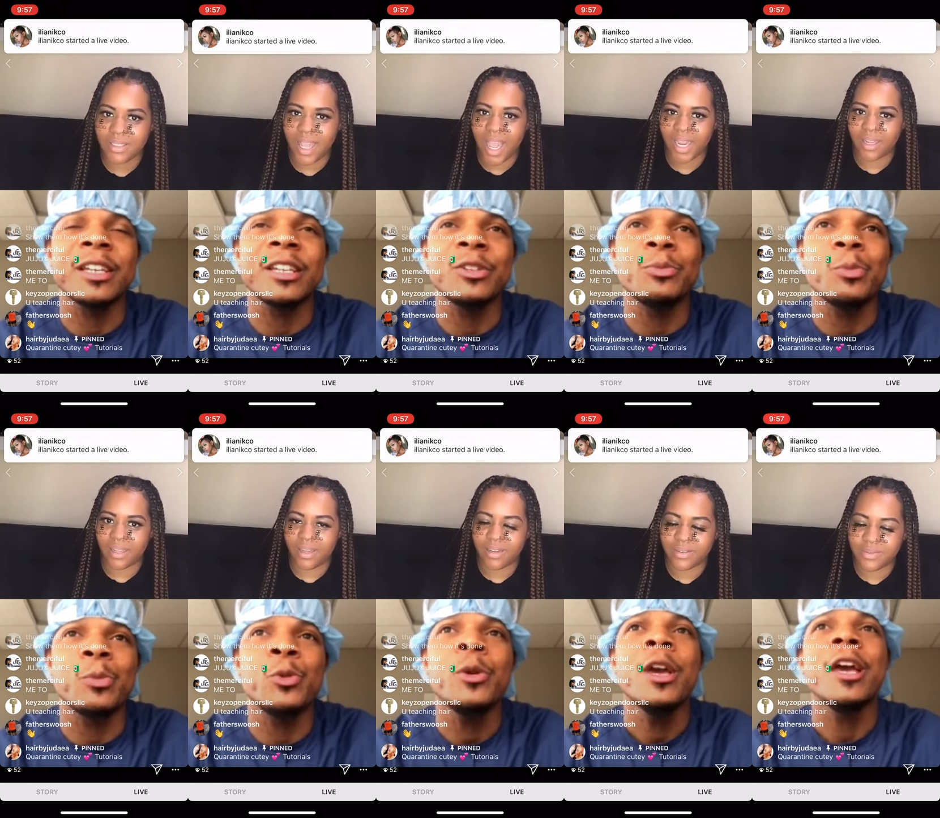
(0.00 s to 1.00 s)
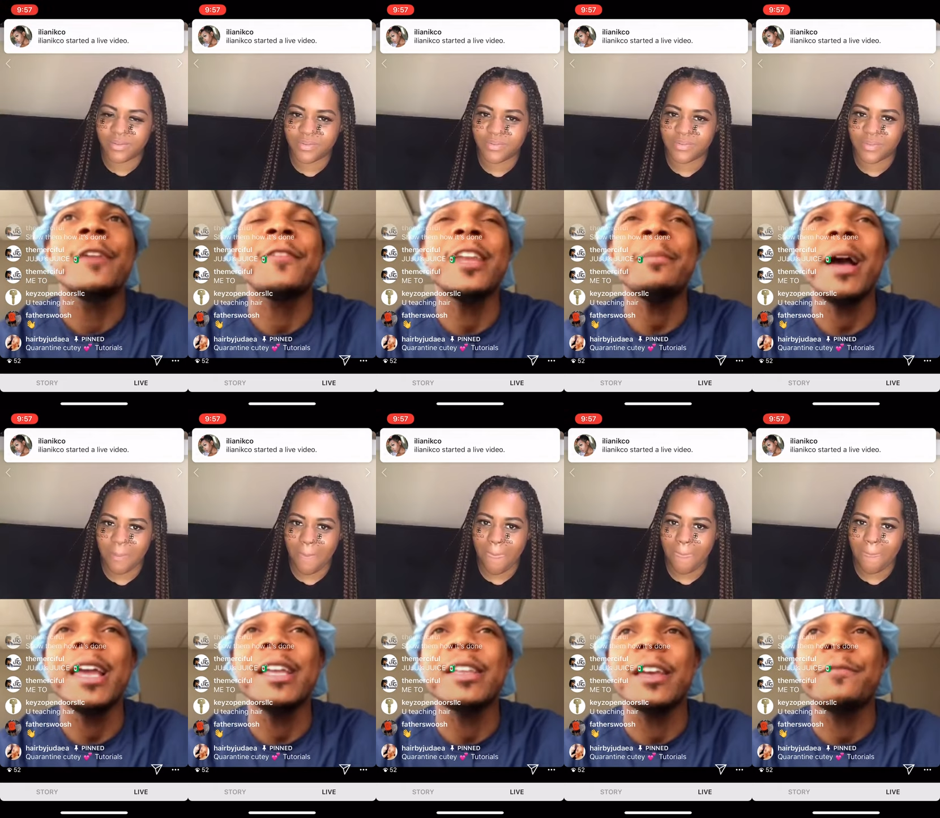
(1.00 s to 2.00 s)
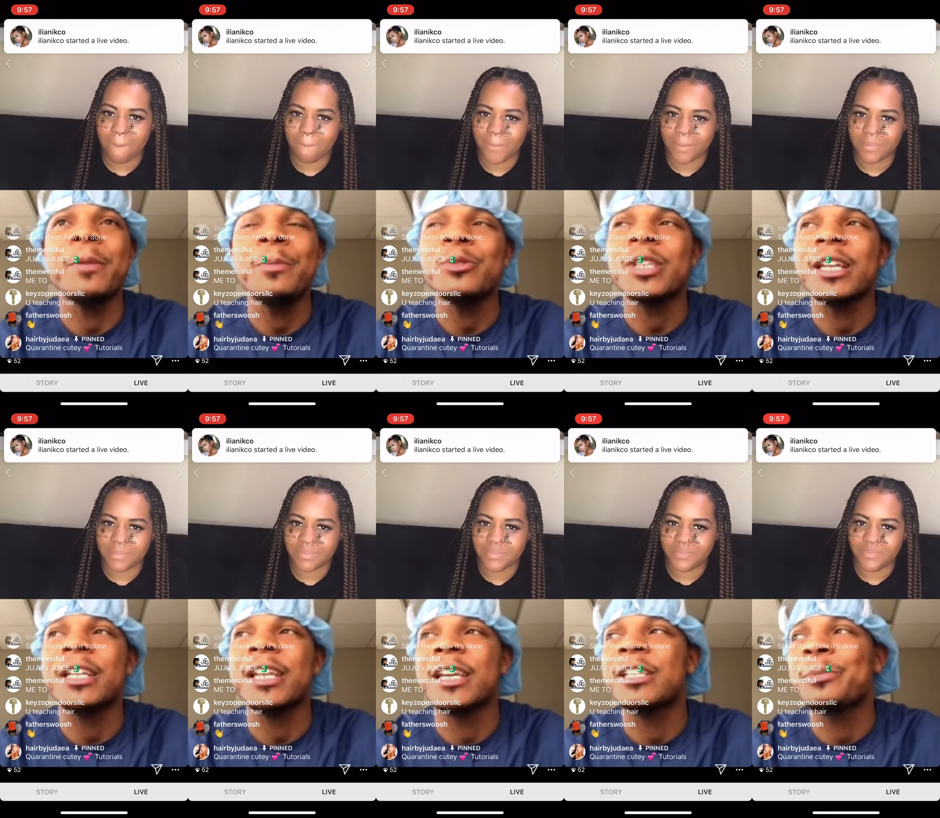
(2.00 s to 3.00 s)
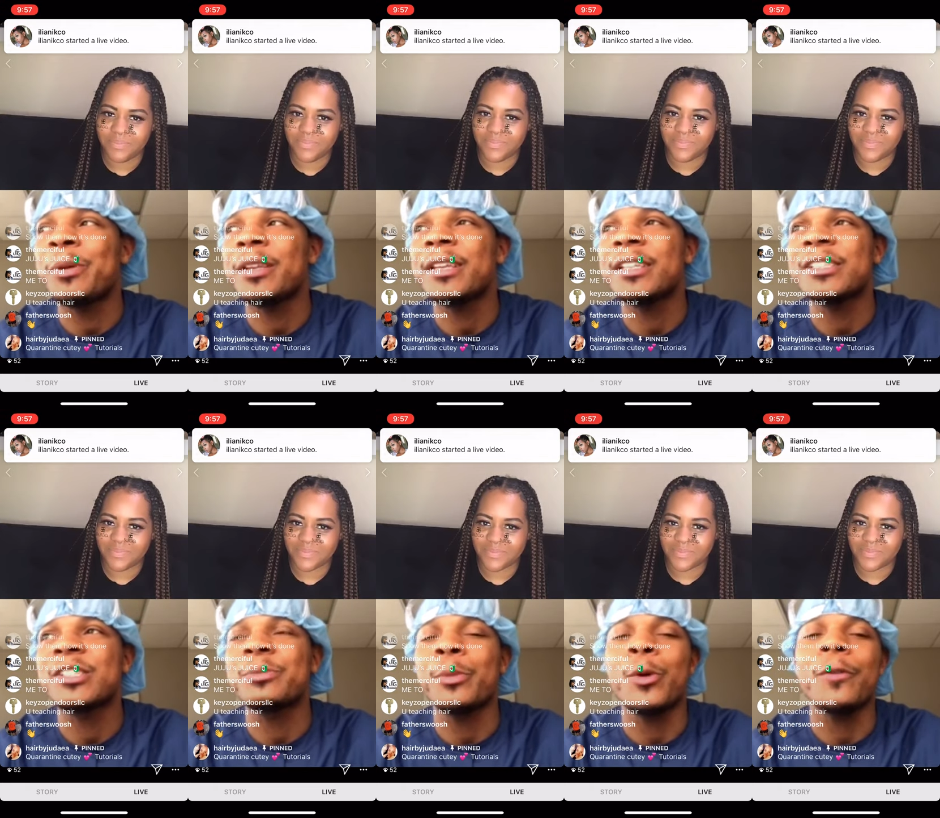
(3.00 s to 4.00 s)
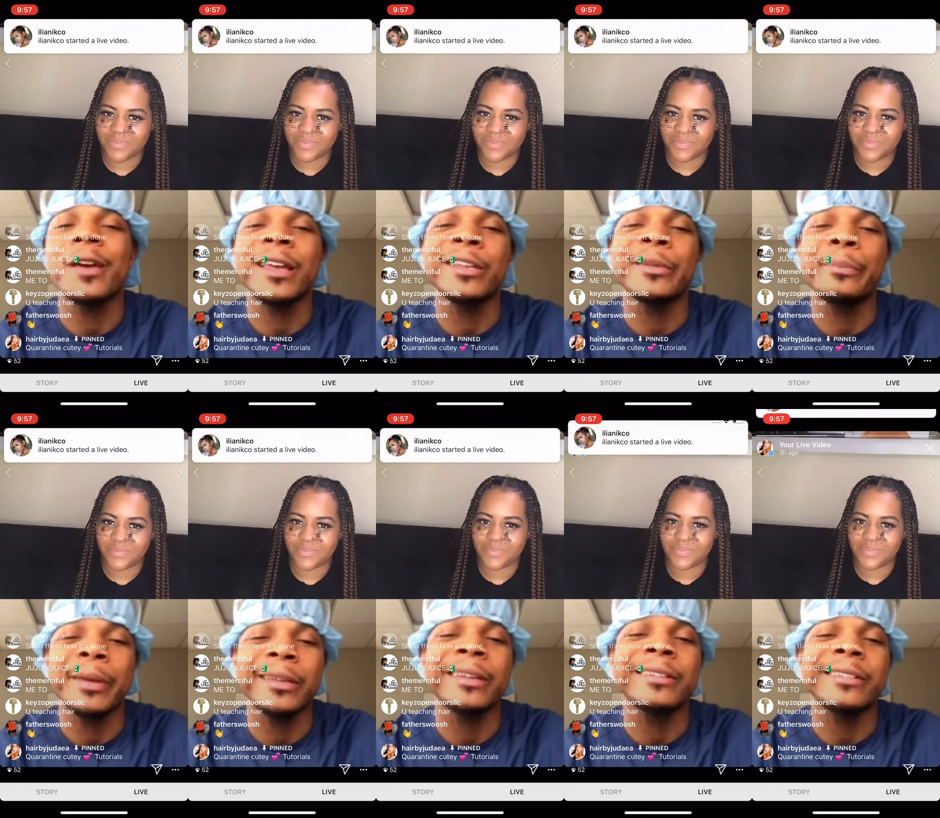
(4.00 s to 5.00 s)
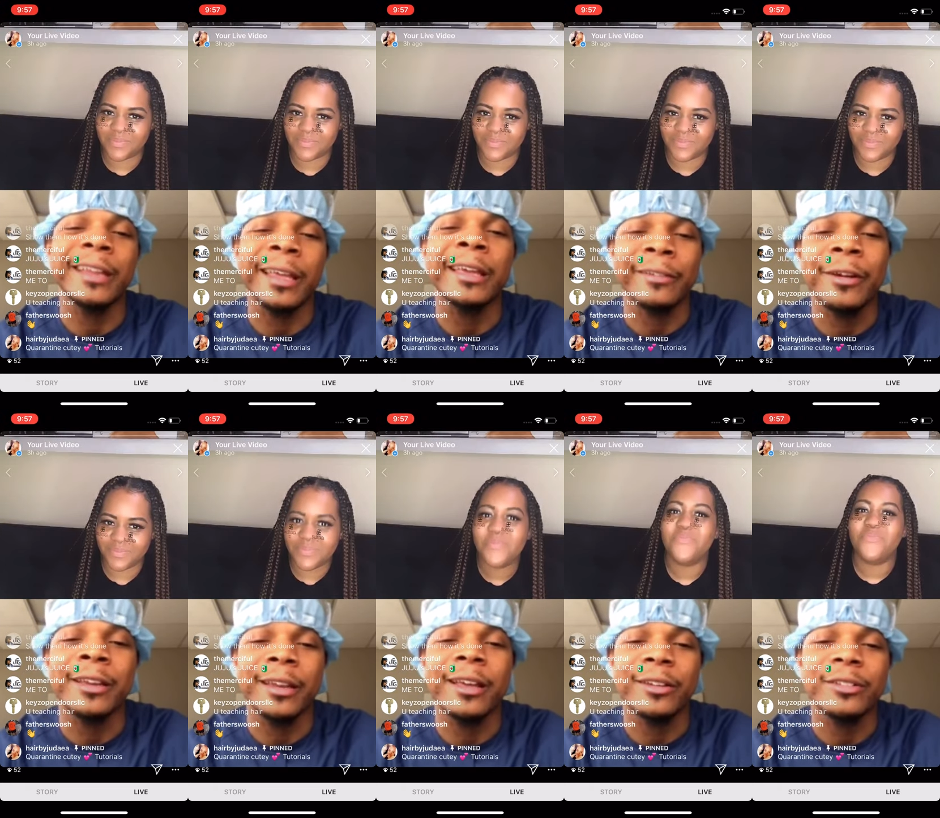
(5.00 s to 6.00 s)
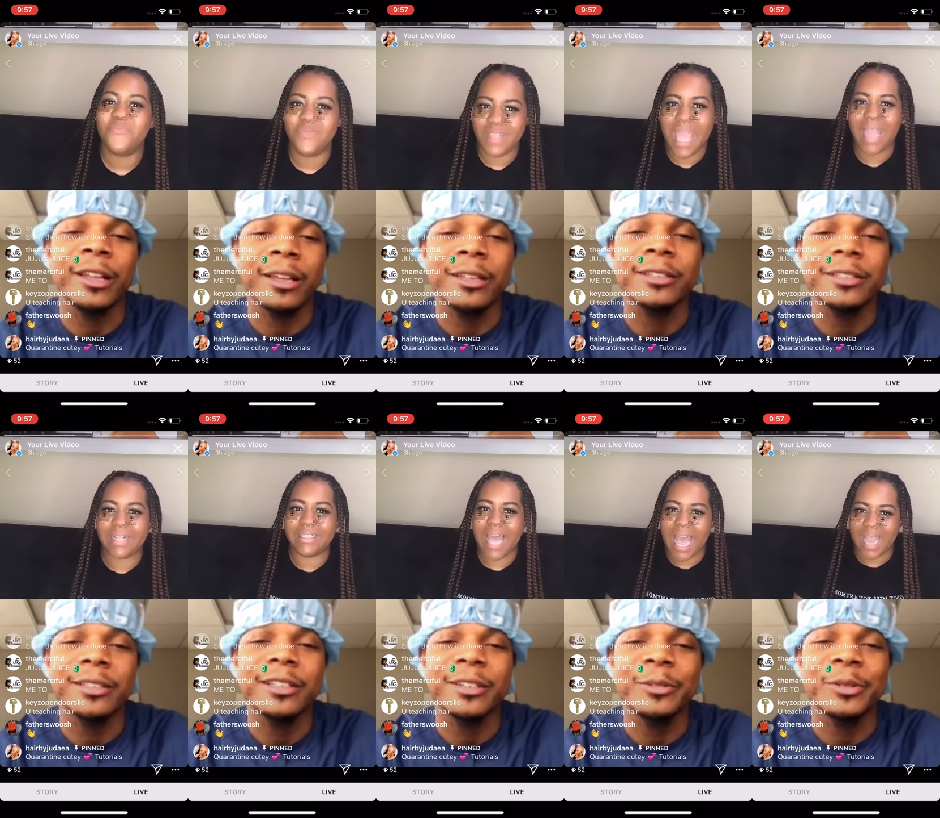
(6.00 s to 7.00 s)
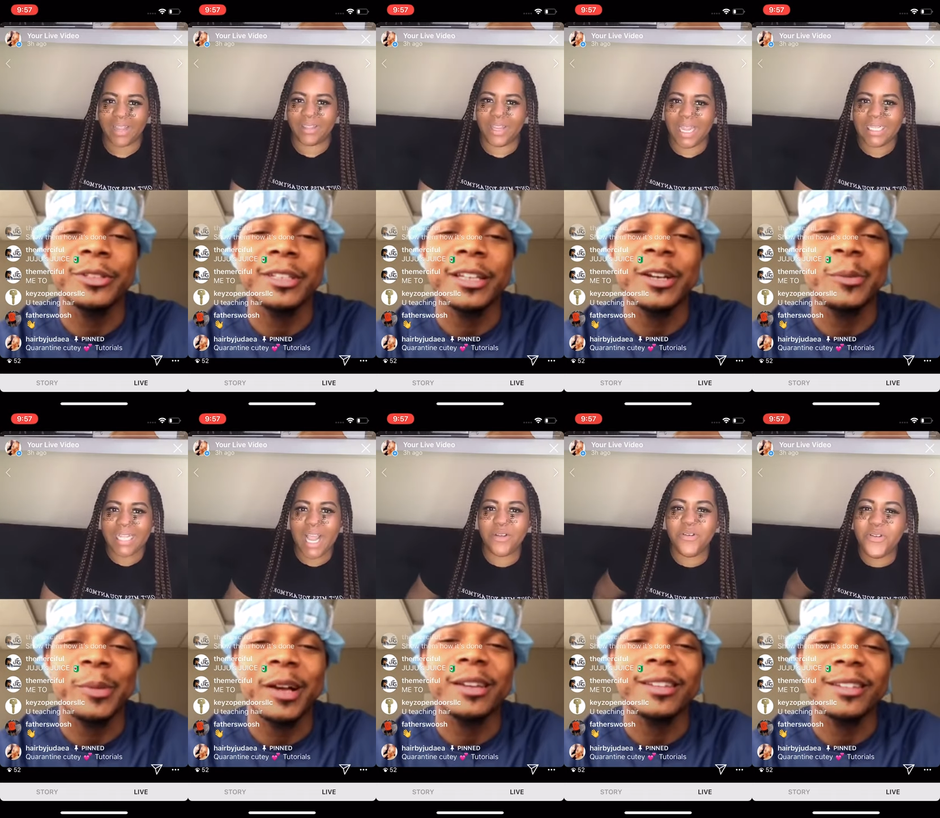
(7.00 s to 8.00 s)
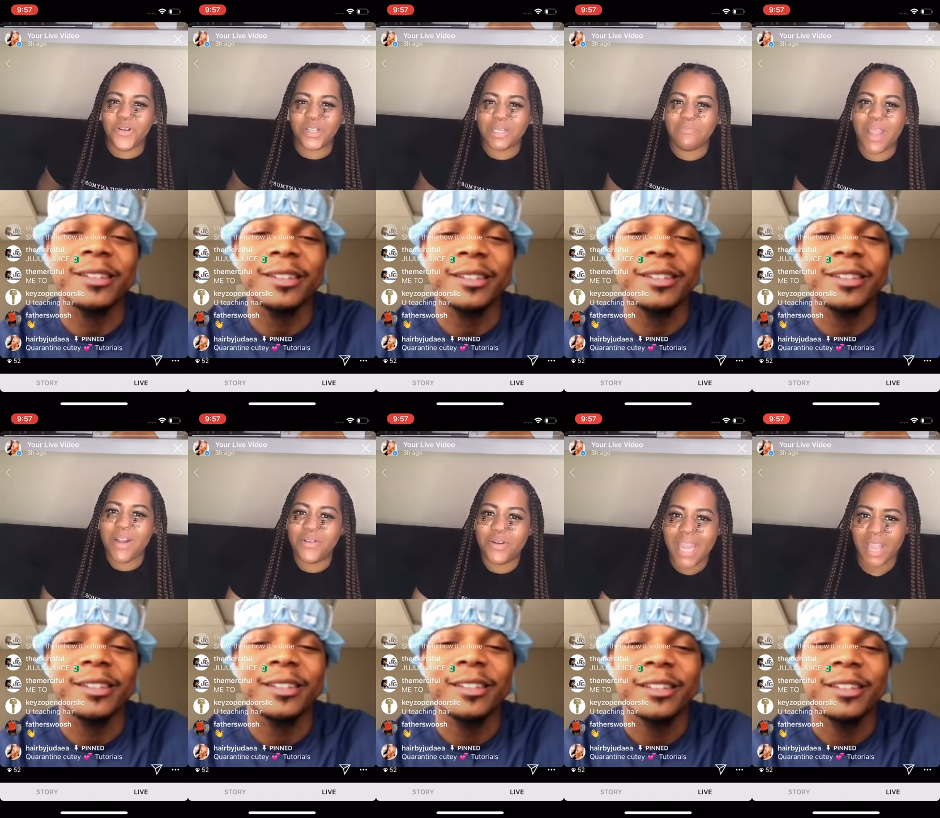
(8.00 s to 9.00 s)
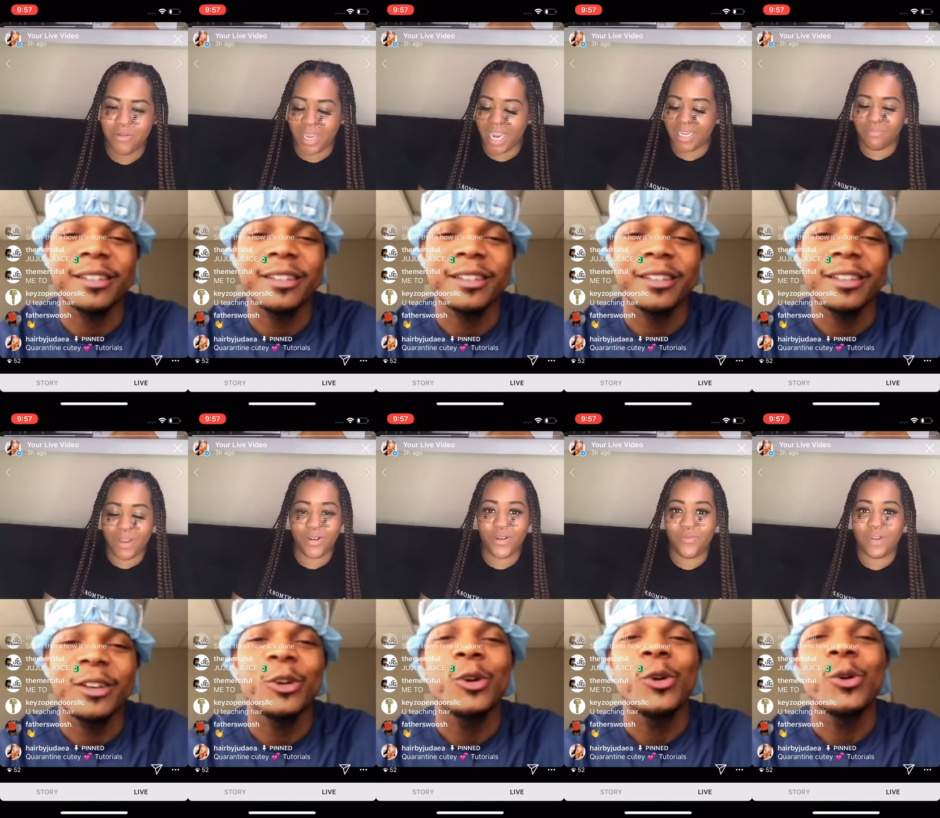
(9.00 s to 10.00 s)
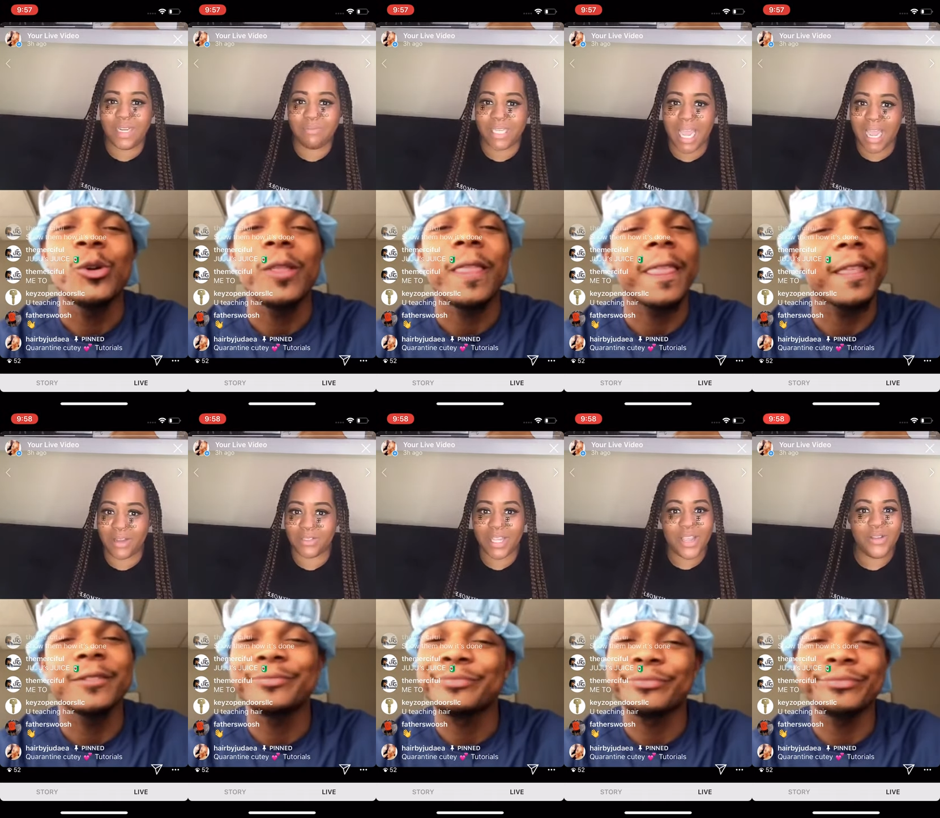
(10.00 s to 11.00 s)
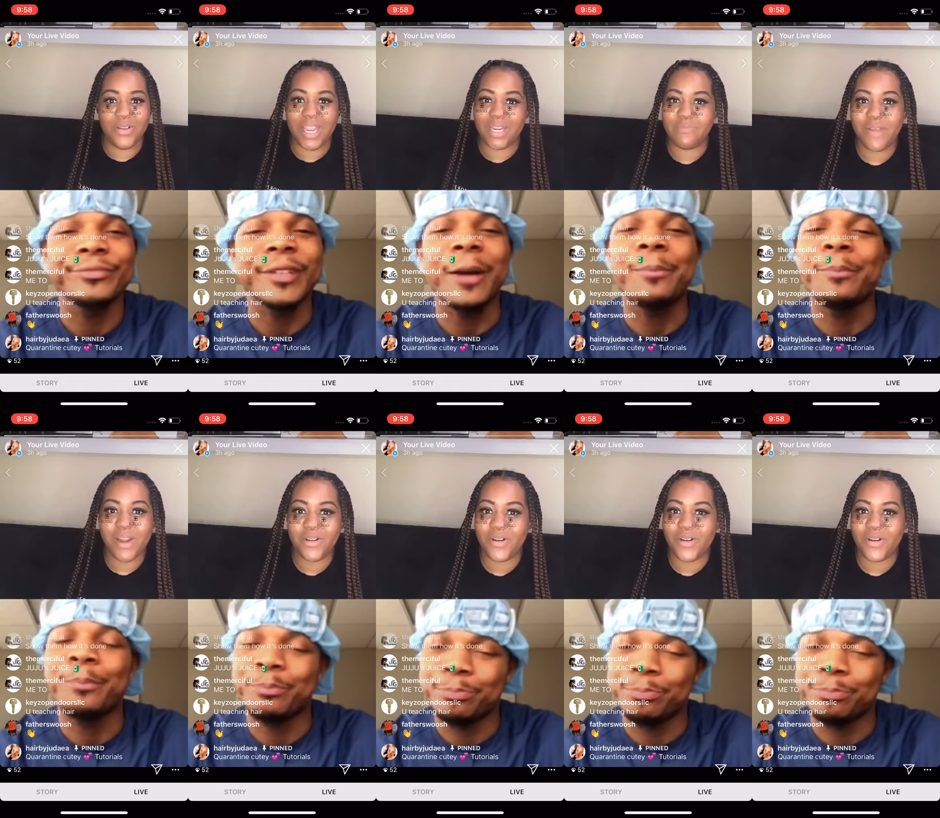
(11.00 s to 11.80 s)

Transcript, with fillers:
Speaker 1: you you if anybody if people saying that they're independent, this is more of an independent thing right now.
Speaker 2: Like Exactly. It's like who you gonna depend on now? You can't depend on Philippe Childs. You can't yeah. depend on